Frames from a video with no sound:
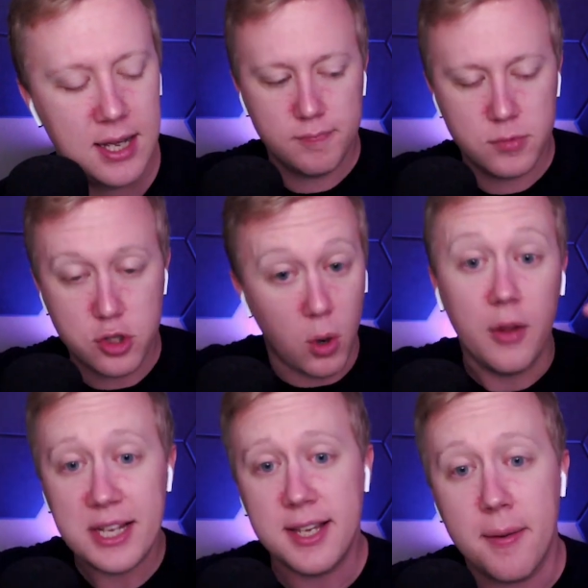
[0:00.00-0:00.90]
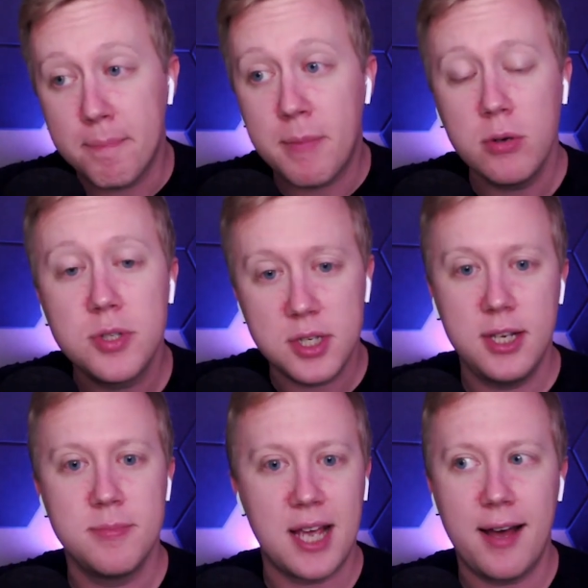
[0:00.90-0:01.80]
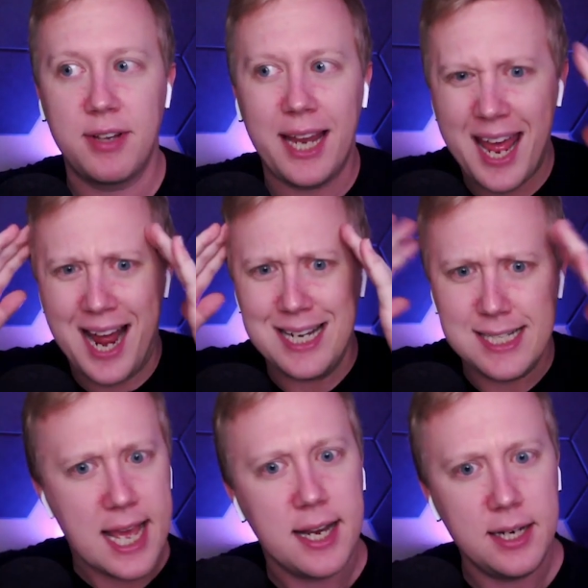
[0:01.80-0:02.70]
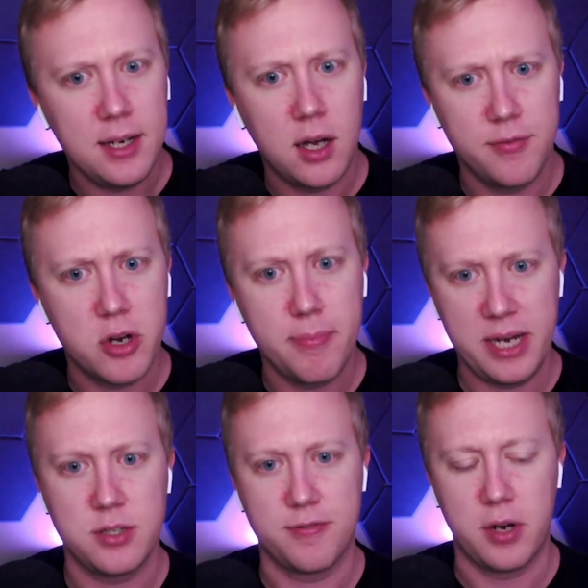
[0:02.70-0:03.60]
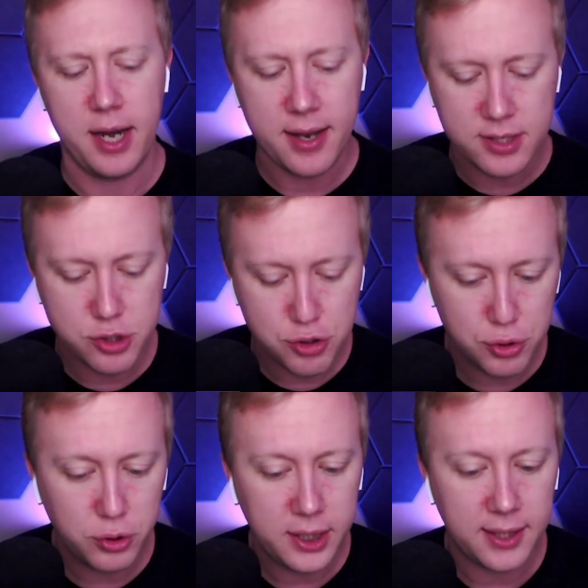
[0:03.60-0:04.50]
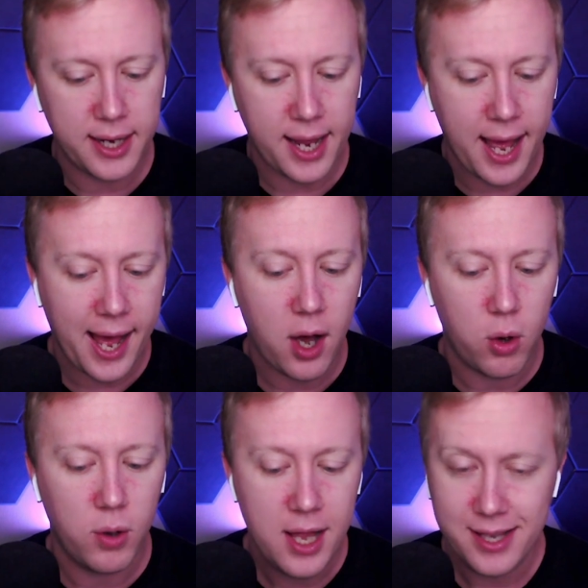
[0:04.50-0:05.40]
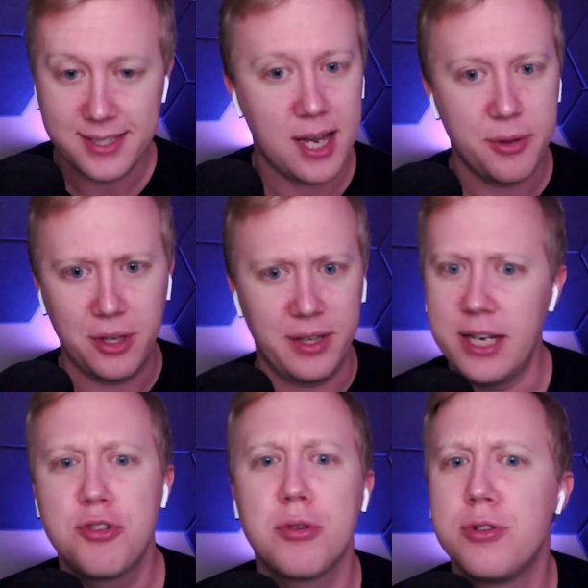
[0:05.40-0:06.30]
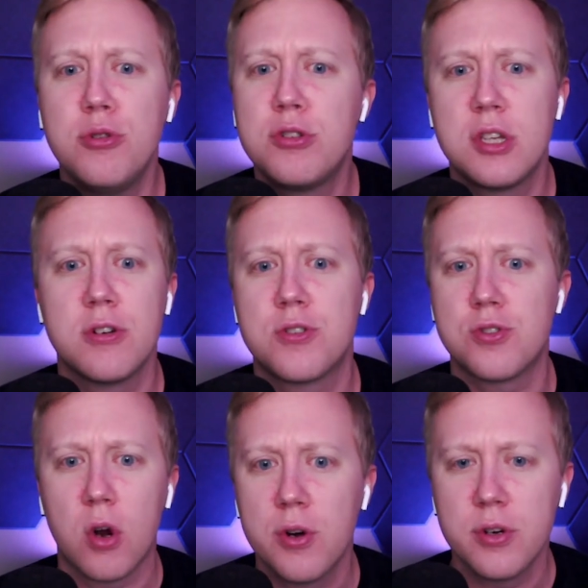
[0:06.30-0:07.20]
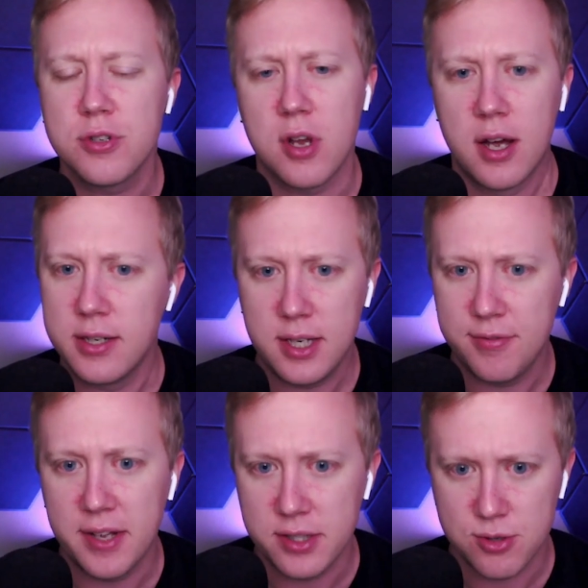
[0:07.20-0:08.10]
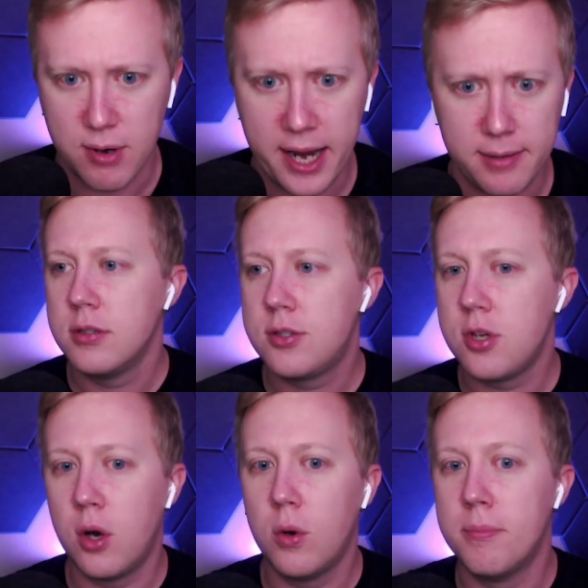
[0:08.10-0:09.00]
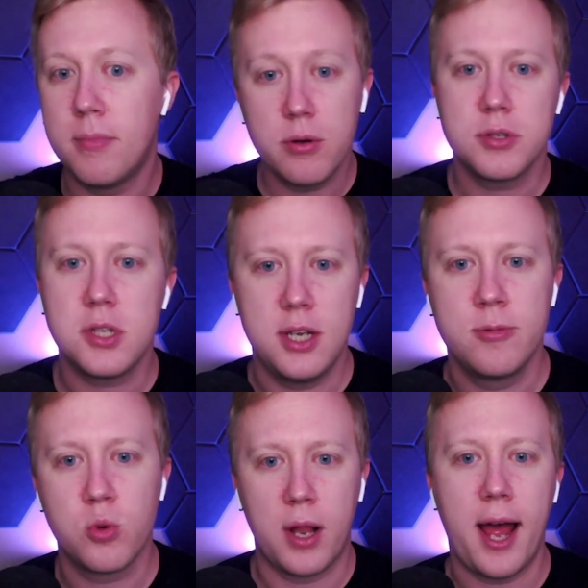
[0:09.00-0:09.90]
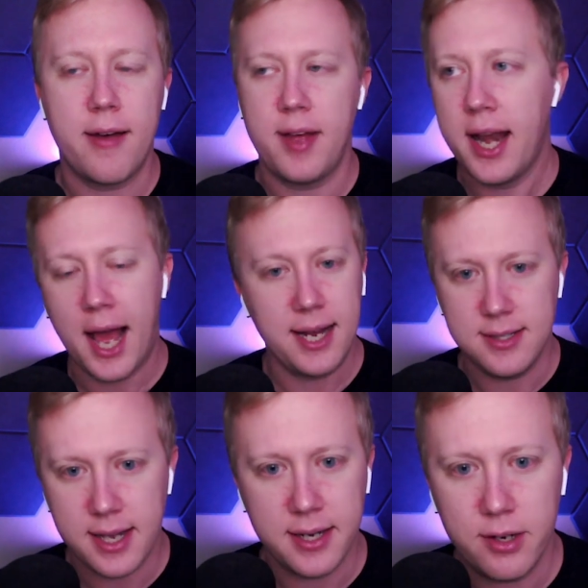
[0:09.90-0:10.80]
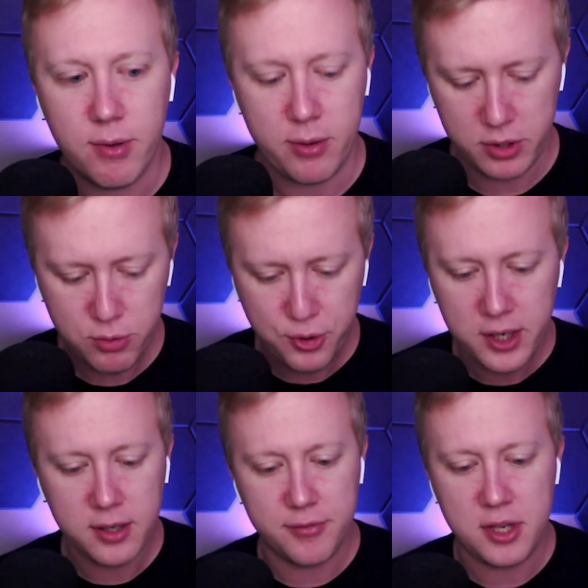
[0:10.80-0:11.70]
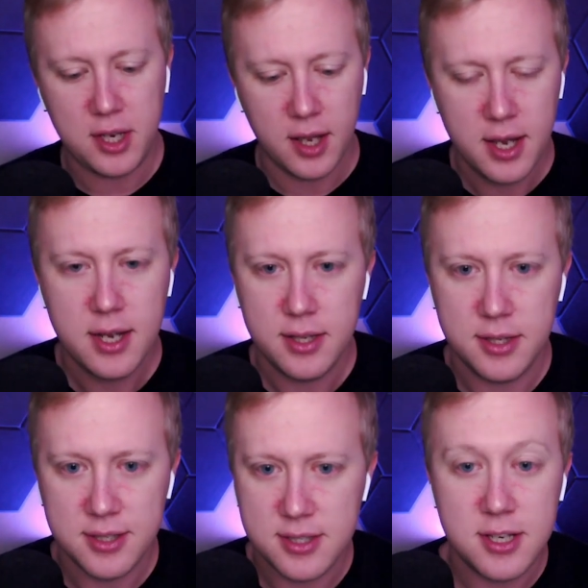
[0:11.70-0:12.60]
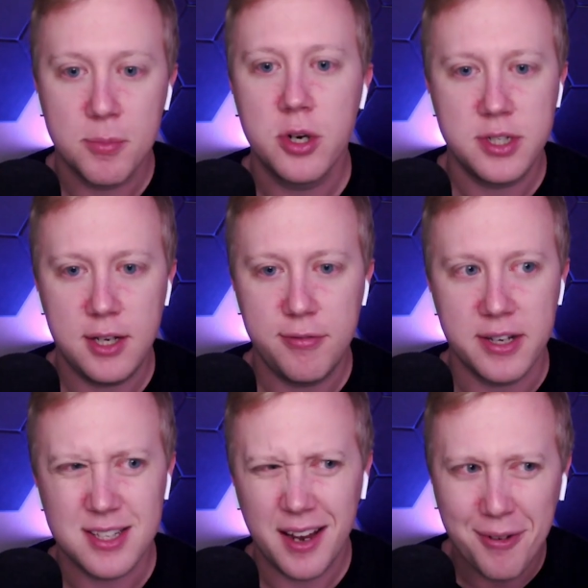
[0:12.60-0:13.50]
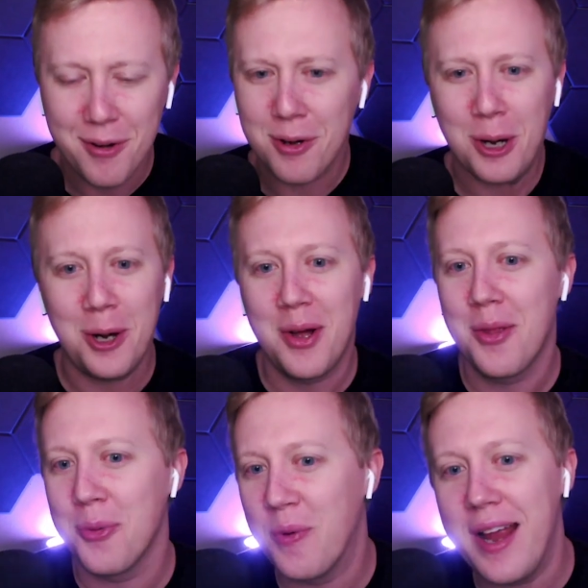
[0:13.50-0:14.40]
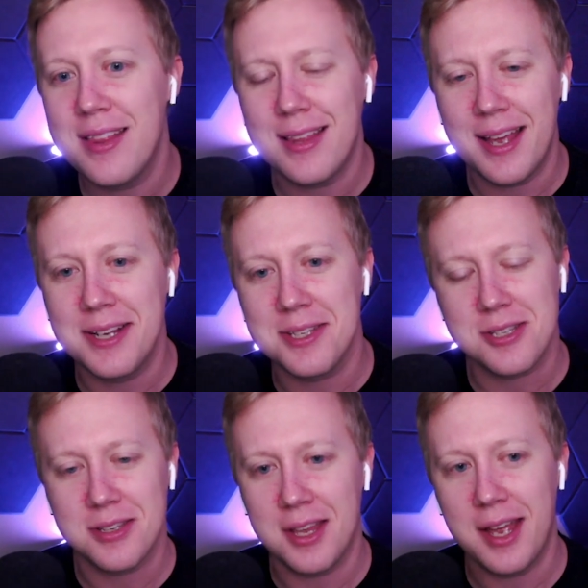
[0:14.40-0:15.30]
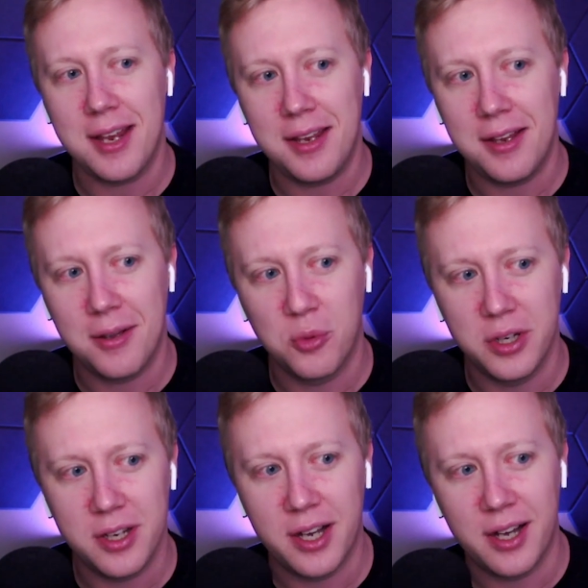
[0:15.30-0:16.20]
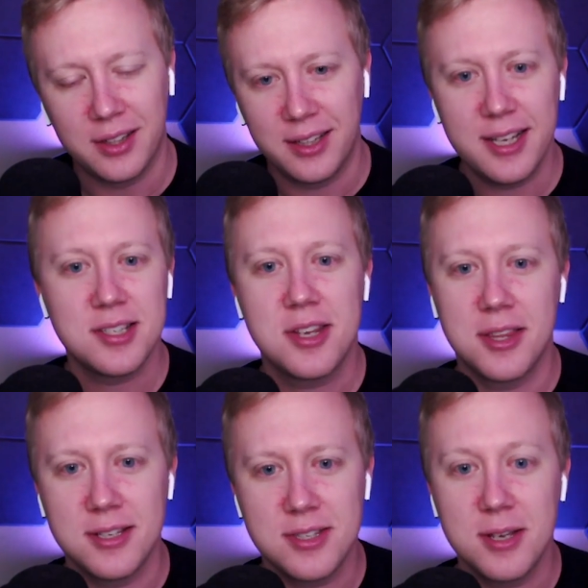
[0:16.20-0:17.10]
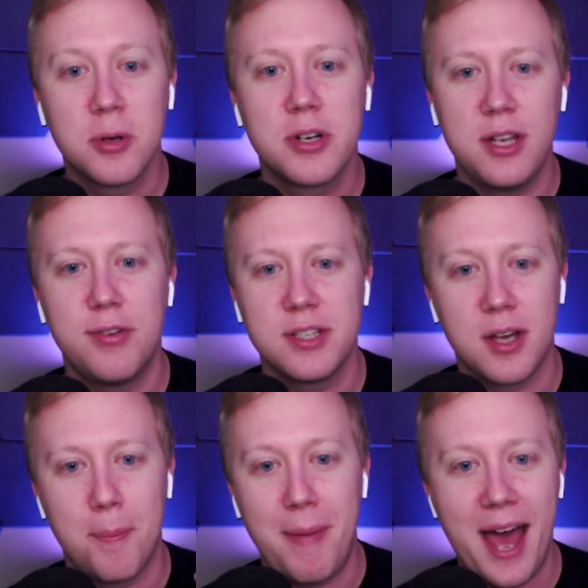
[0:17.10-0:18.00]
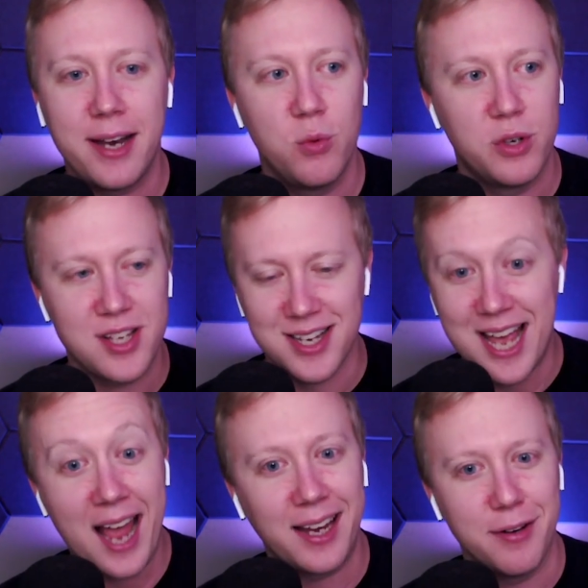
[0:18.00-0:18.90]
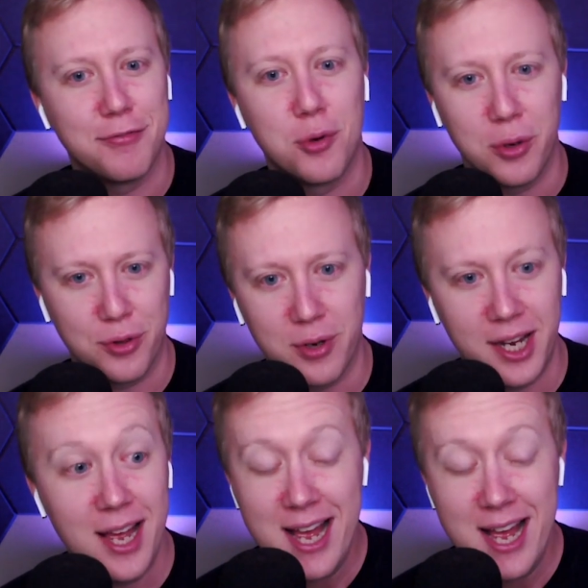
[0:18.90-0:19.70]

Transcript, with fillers: So all that said, most teams have like an identity of their base front, and it's truly like how it's how they'll introduce their starters on defense, right? So most teams will have an identity, right? When you think of the the Zimmer defense, like if I recall, the way that they they would uh, list the Zimmer defense on Madden was attacking four three.